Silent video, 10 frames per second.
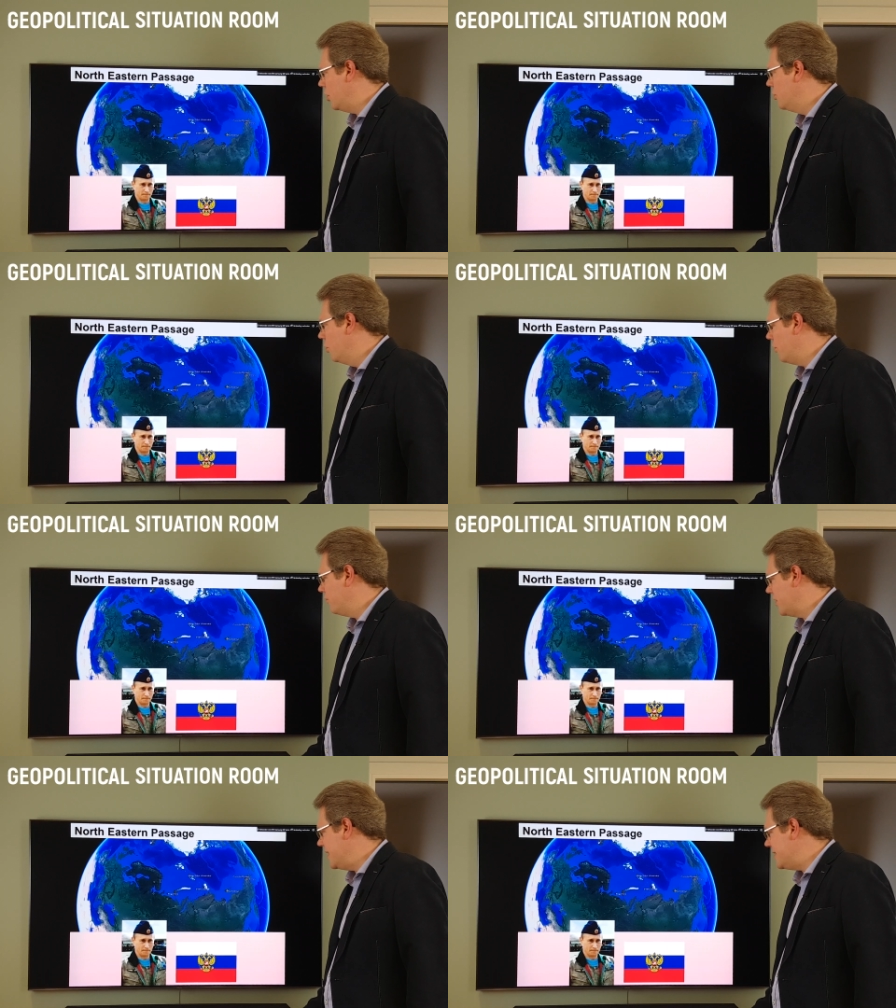a
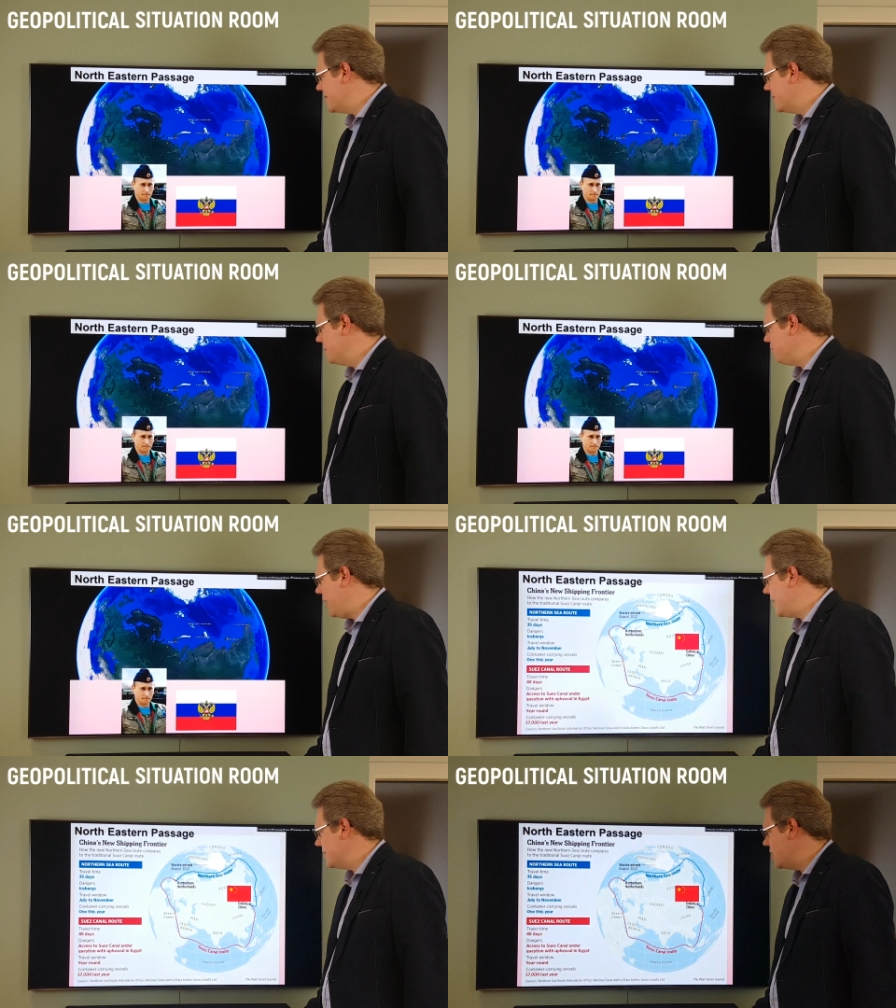northeastern
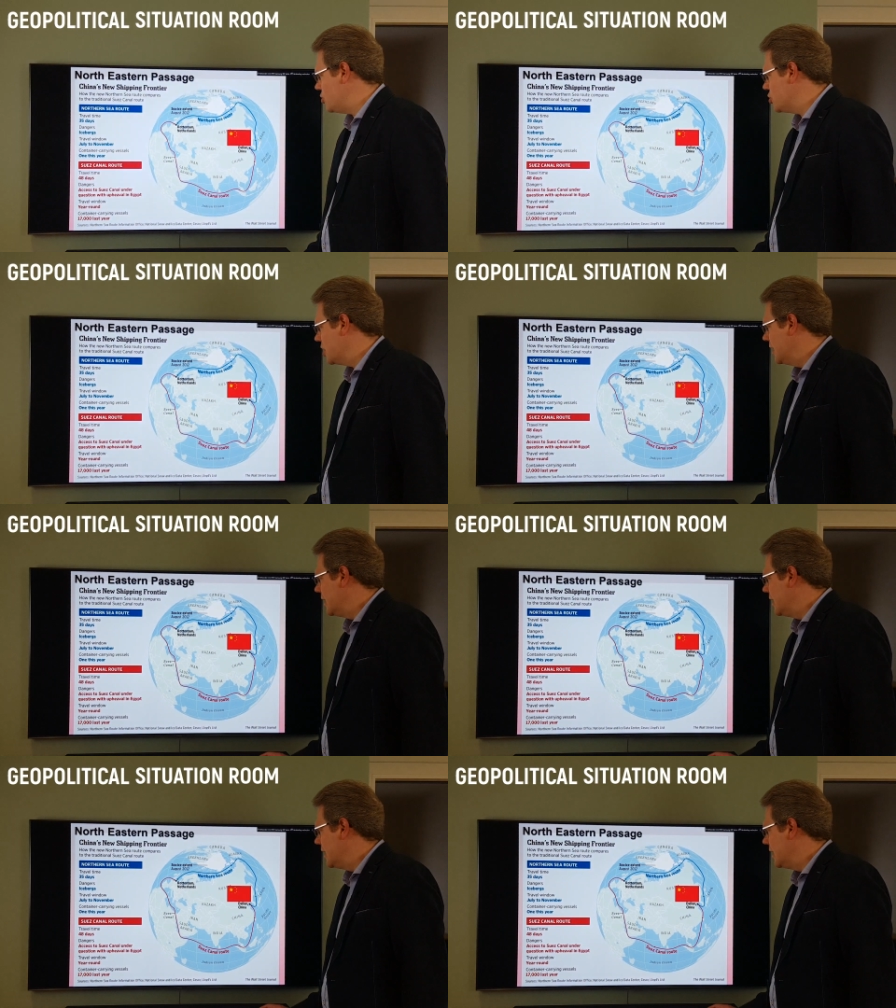passage.